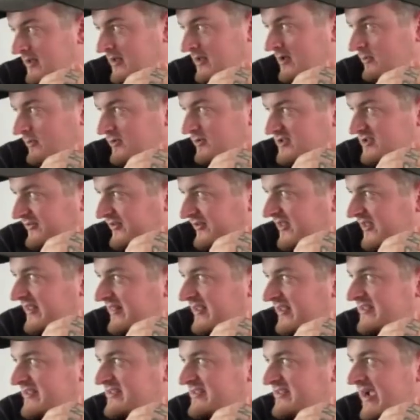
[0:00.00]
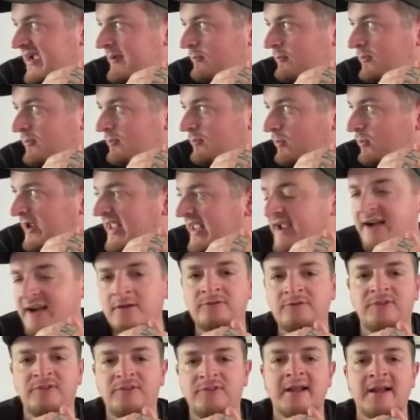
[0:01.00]
Whereas I feel like this time we kind
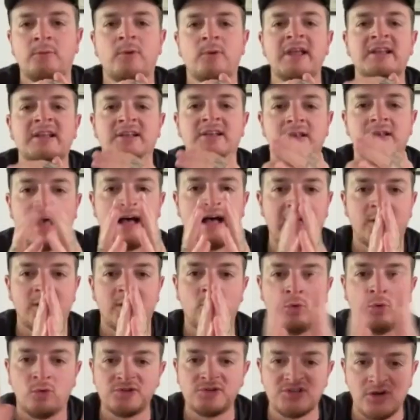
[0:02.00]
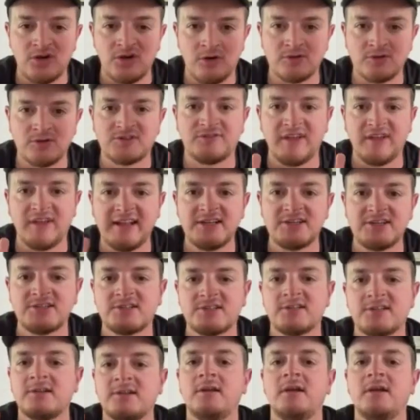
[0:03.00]
of like we had whole songs finished,